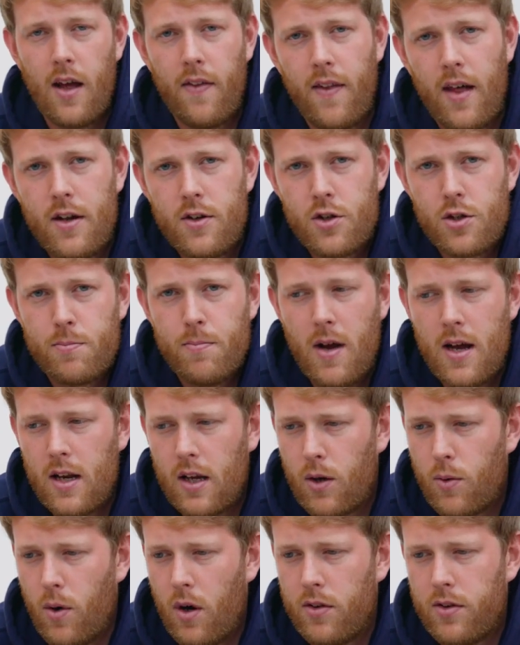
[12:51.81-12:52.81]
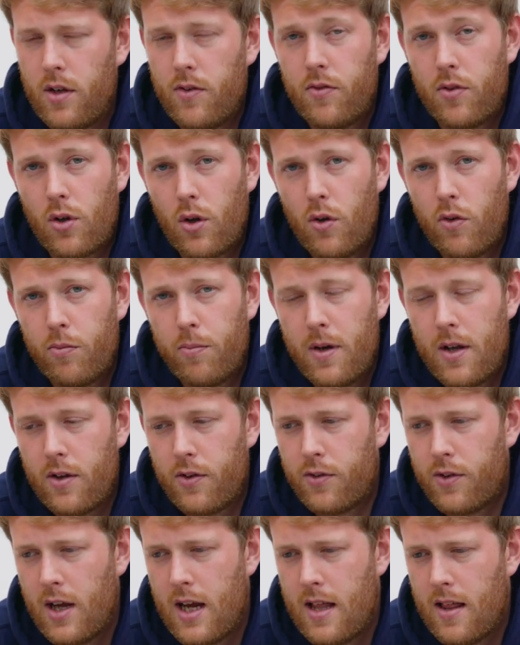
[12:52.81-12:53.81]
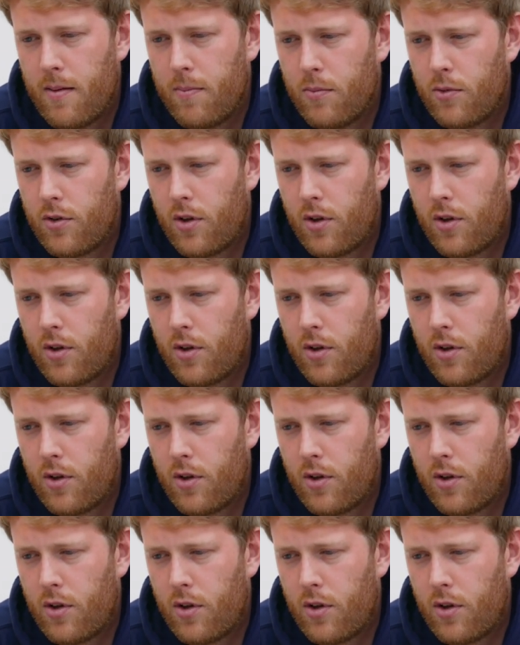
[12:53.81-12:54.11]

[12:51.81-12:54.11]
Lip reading: and that just made it quite difficult for me to see them.